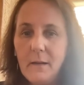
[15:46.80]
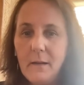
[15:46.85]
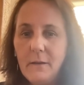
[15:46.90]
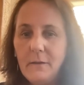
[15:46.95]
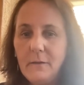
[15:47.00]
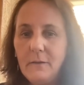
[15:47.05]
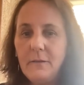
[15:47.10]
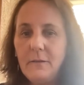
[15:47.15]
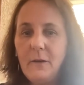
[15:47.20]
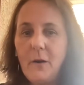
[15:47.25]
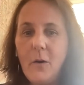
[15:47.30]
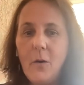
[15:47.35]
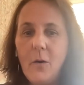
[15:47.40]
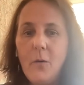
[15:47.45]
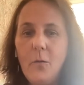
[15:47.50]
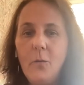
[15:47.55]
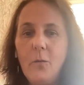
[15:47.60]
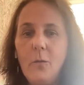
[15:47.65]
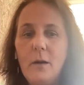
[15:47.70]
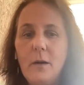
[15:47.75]

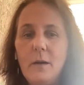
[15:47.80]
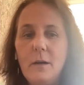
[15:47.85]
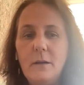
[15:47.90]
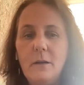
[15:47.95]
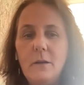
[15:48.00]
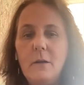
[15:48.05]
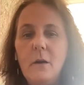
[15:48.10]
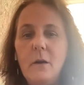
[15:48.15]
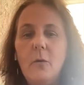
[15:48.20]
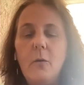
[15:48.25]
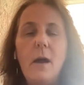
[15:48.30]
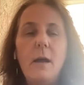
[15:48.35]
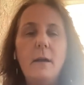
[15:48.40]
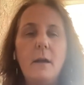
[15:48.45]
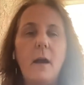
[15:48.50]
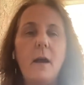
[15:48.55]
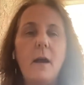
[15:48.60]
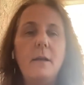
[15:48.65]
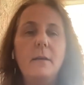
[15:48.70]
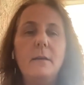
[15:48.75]
So, you know, and
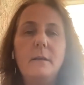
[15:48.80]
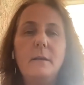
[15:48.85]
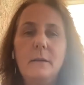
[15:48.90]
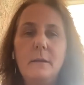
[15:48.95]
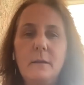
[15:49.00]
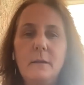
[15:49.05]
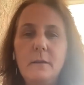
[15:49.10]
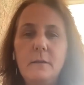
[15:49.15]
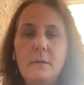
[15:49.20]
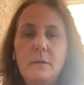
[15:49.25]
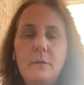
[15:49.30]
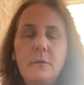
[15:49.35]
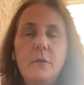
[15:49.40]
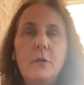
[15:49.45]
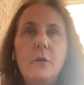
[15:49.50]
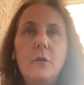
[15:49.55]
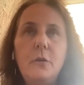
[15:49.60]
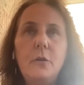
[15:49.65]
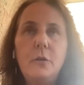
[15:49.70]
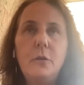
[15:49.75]
I think this is
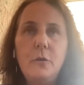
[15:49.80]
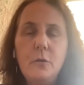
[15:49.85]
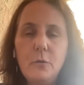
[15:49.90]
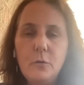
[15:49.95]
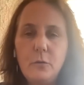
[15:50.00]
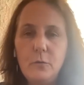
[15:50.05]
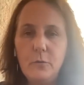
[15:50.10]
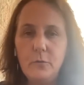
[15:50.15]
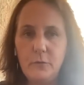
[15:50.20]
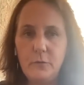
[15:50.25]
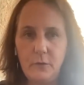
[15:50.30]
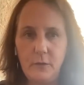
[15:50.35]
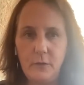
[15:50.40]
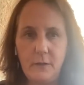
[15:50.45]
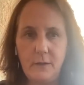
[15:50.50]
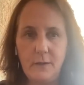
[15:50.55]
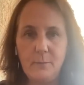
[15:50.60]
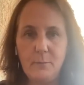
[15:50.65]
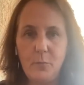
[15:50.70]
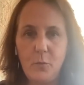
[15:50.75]

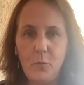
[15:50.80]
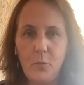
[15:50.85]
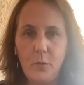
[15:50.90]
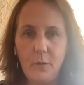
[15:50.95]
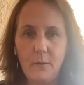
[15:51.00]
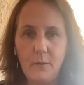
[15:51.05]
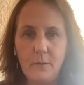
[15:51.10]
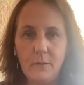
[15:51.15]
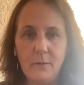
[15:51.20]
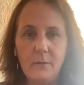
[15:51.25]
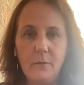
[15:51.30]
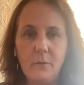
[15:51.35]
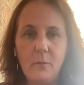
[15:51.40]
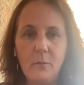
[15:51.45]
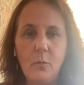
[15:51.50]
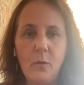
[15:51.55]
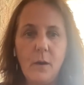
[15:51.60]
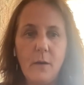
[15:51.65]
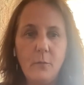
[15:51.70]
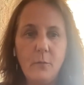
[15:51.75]
hugely important
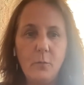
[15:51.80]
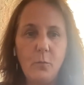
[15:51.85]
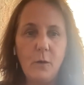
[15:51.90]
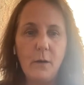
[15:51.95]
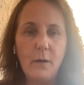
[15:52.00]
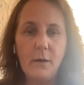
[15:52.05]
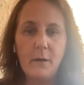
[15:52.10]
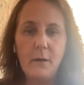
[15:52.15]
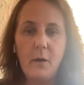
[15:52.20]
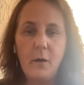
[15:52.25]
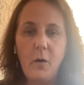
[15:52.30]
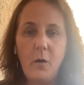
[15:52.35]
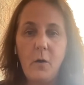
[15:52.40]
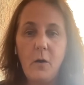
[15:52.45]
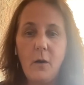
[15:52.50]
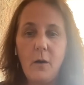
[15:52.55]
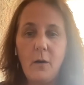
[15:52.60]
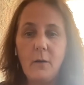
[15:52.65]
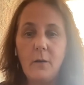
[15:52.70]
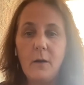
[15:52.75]
when we
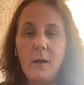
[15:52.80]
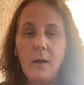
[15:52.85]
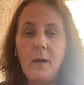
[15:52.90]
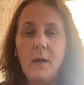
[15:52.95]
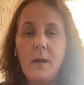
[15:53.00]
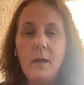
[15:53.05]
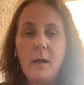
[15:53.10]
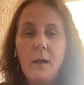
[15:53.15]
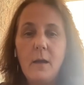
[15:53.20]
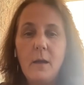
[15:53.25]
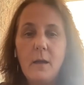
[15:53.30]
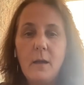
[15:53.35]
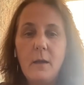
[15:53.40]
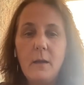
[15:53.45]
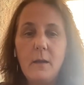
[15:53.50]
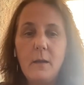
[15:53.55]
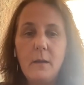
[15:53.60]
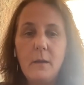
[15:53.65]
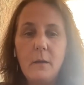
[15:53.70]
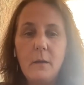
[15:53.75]
are
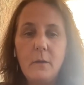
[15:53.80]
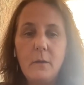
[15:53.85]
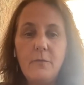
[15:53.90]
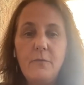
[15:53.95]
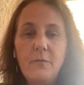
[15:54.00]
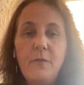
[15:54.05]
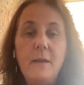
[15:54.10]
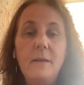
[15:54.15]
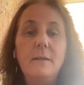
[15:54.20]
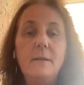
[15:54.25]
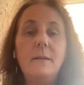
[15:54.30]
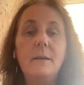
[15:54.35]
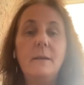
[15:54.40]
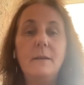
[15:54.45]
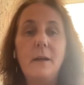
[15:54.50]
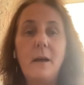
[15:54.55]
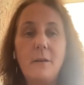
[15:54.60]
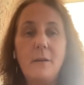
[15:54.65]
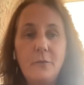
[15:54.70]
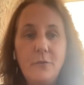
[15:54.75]
facing
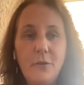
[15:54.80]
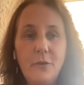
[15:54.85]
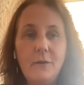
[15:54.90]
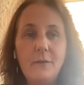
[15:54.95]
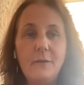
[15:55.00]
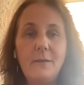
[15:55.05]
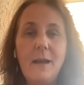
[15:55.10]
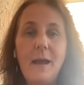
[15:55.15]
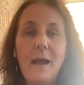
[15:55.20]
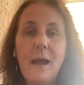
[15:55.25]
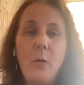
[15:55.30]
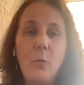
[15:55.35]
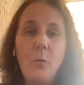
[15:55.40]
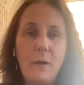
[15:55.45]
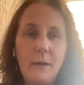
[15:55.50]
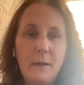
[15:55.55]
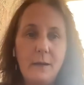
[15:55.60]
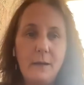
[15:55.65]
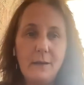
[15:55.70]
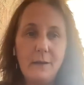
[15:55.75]
not just how we
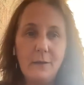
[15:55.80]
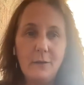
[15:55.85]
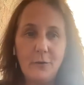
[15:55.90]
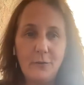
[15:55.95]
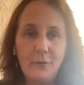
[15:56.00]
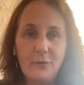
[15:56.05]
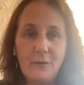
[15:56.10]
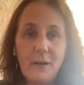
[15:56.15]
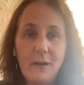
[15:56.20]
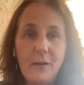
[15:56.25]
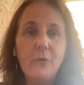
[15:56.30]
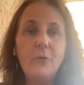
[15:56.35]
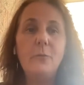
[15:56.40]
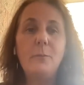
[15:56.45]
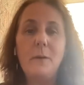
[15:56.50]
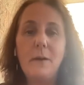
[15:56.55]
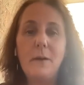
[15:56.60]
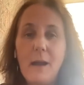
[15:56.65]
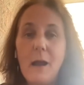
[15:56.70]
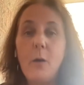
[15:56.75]
heal ourselves,
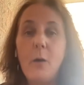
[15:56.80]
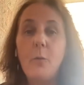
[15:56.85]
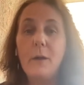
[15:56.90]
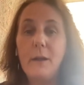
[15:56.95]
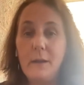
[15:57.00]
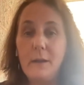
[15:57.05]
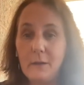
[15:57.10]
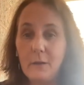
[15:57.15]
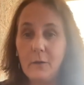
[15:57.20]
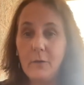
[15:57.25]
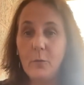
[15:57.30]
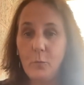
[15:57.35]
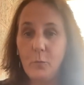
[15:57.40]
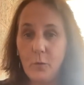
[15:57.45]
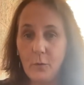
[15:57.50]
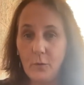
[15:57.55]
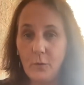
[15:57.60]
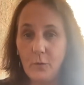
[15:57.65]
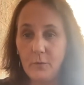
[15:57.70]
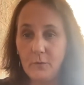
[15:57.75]
but how we heal the
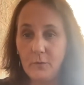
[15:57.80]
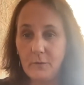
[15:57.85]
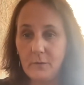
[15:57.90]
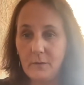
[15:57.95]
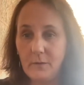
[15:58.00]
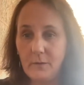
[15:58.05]
world.